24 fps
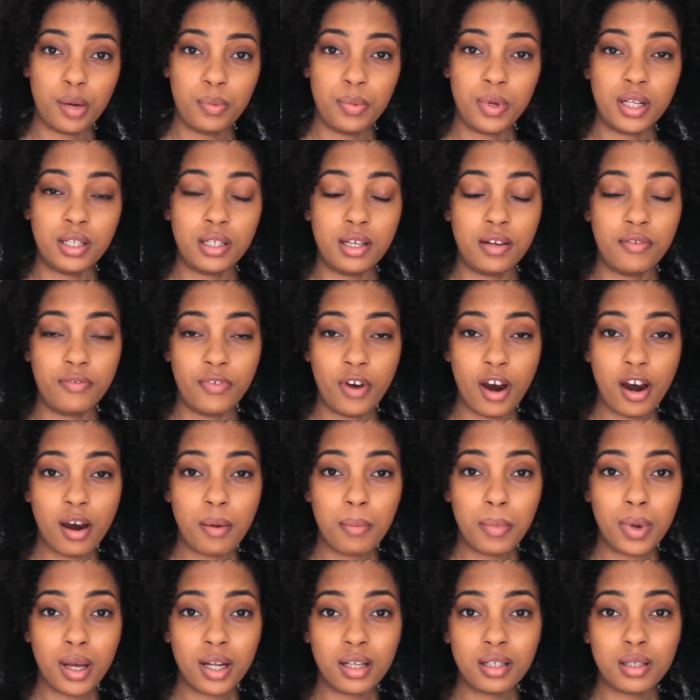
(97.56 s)
environment,
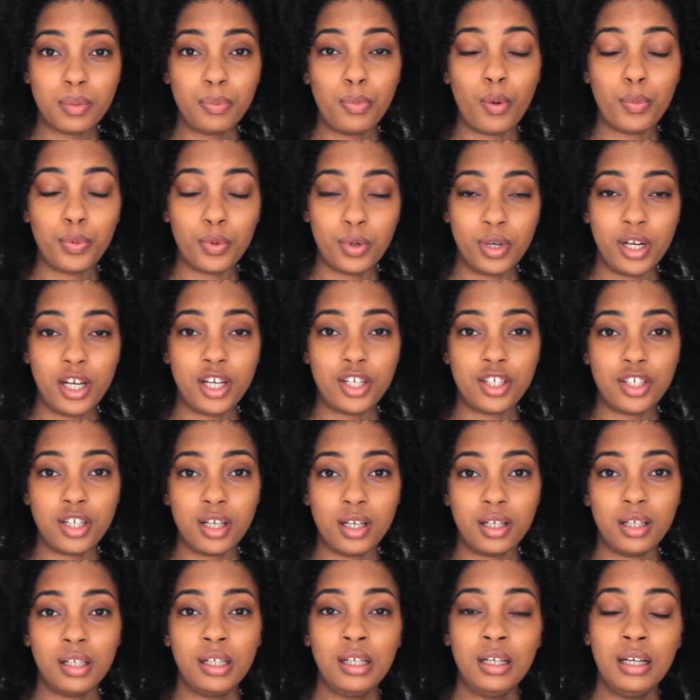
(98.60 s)
population,
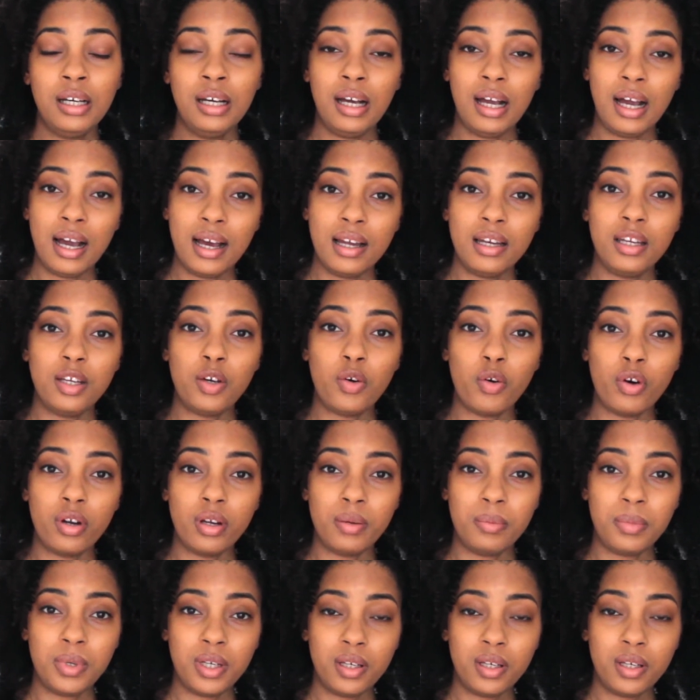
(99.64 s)
and economy.